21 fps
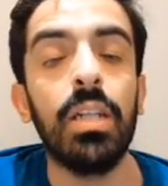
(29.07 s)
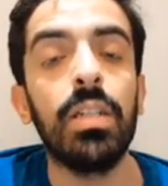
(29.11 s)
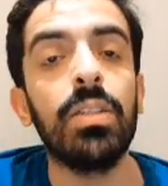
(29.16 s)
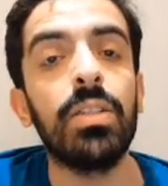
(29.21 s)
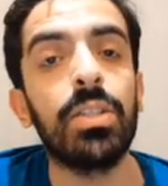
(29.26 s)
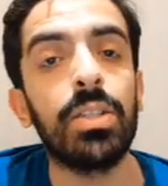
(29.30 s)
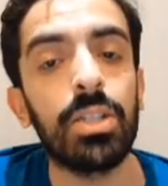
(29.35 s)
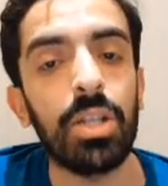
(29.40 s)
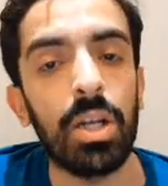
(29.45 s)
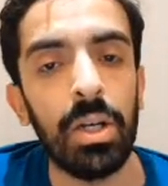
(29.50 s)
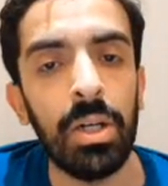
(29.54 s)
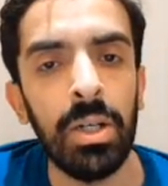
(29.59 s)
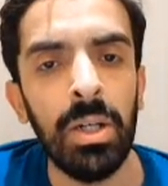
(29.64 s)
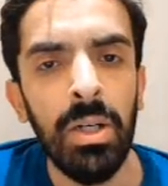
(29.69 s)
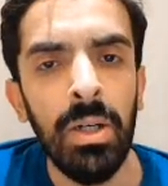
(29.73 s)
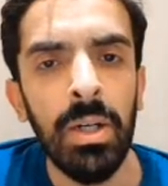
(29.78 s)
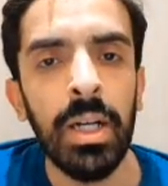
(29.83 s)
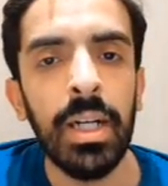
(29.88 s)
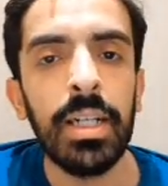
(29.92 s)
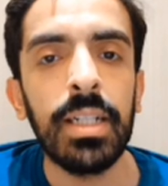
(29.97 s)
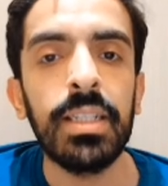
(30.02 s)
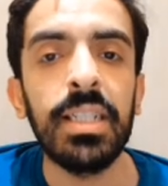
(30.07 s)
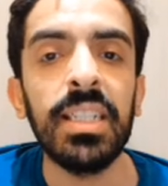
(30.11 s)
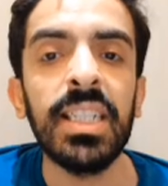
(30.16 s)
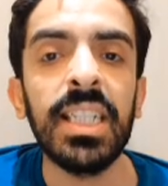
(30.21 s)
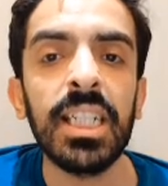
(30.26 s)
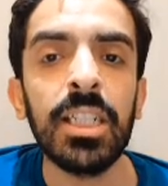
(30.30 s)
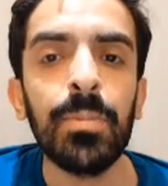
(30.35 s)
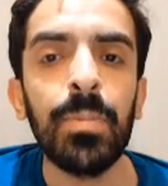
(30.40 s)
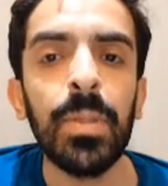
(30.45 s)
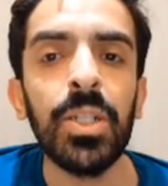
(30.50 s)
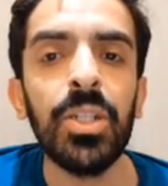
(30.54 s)
So, this
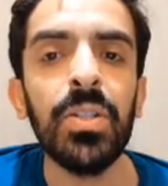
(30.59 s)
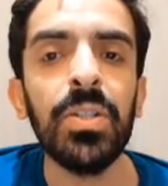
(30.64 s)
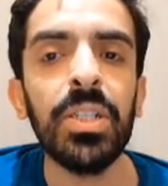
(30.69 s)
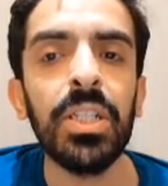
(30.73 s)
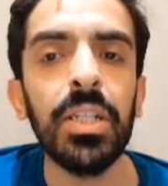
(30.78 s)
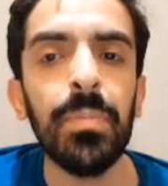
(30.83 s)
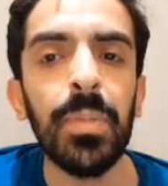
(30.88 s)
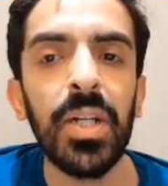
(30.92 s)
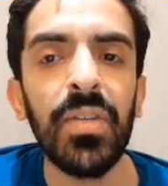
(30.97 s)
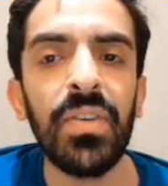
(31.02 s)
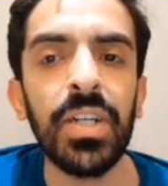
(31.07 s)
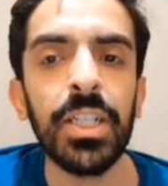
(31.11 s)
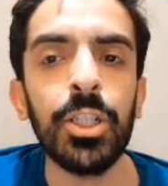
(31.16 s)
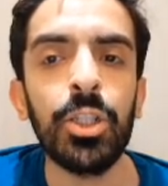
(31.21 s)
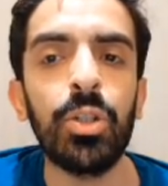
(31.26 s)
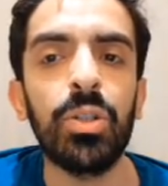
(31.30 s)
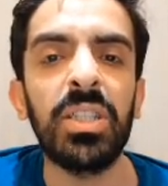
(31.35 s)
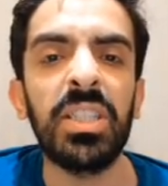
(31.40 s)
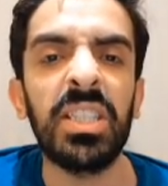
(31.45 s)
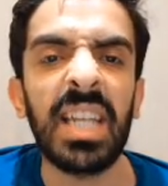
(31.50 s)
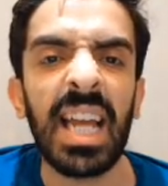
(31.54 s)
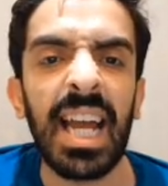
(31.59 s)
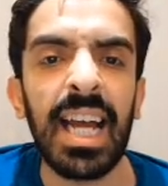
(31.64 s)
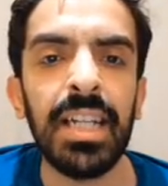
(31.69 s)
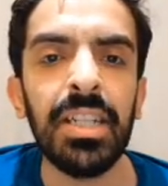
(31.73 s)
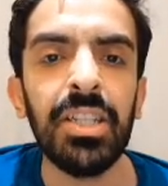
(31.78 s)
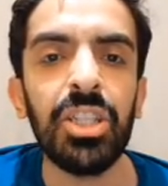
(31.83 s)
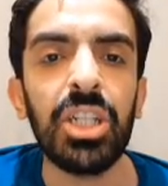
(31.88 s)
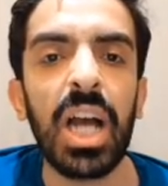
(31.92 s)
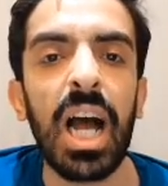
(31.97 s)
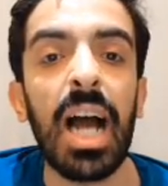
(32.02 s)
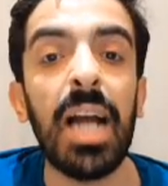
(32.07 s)
expression simplifies to
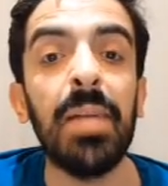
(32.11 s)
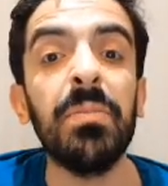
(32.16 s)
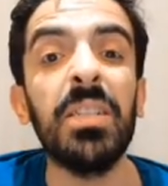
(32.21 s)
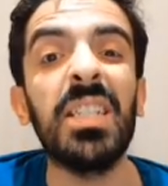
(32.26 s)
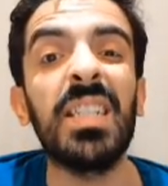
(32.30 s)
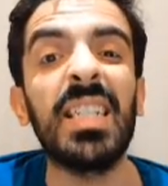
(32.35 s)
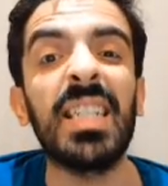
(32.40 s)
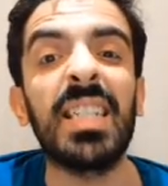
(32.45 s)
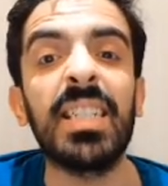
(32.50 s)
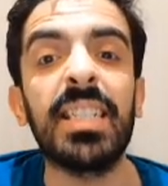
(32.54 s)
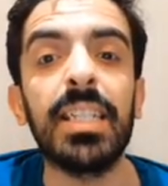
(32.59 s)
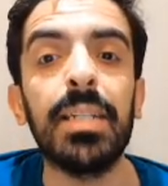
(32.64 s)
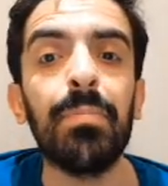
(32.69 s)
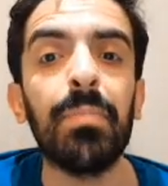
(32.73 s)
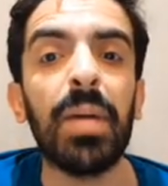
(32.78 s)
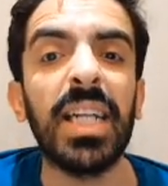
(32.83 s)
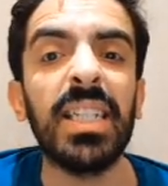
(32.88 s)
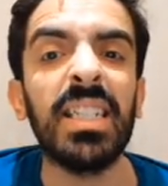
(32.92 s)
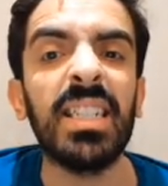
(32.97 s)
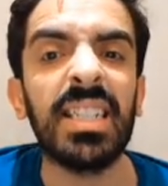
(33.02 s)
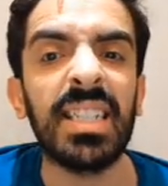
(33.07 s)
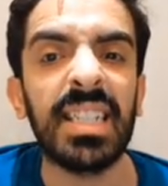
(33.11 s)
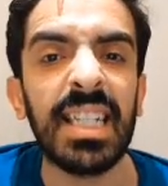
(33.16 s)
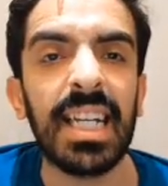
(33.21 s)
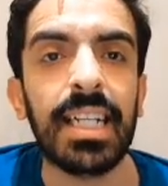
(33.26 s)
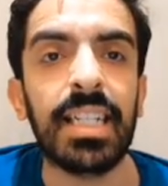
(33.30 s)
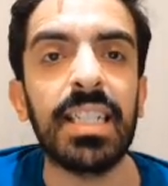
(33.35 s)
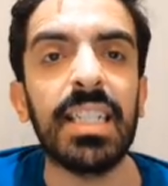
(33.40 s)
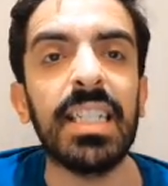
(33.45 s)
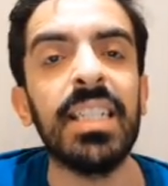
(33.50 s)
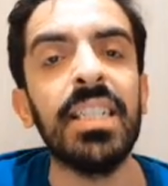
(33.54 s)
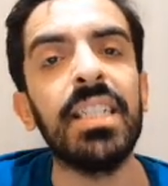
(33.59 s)
10 times 16 minus
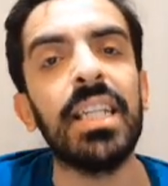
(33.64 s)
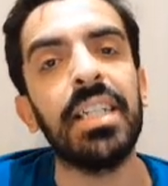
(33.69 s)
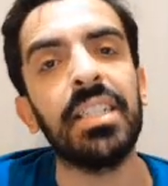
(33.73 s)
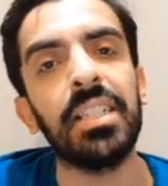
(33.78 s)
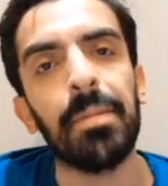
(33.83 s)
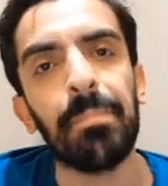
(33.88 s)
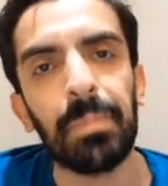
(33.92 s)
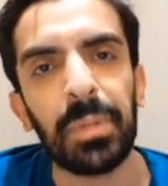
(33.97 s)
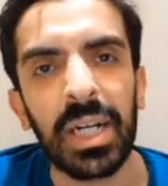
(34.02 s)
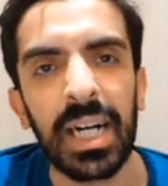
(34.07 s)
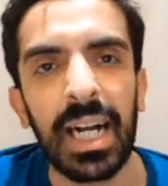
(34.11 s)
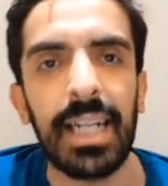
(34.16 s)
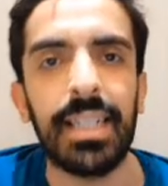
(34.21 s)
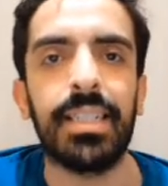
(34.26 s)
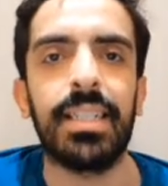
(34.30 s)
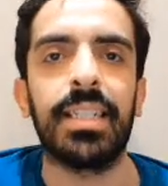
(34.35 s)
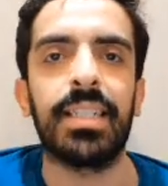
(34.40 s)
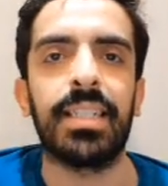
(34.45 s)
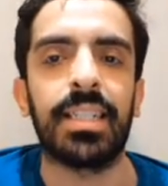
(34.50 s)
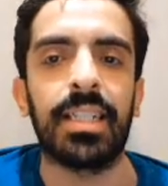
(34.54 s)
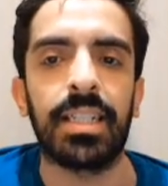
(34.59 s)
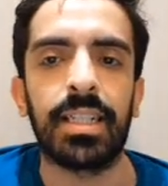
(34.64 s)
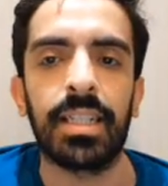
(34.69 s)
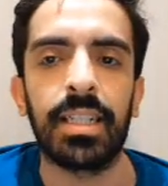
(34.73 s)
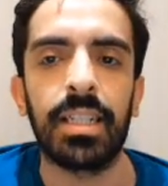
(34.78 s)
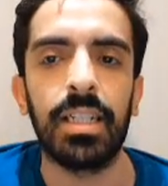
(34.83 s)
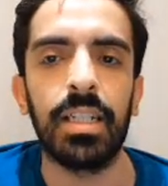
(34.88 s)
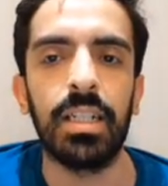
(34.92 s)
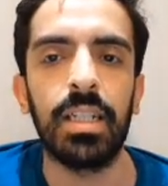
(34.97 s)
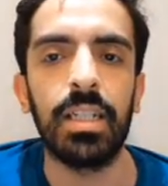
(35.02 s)
6 inside the parentheses.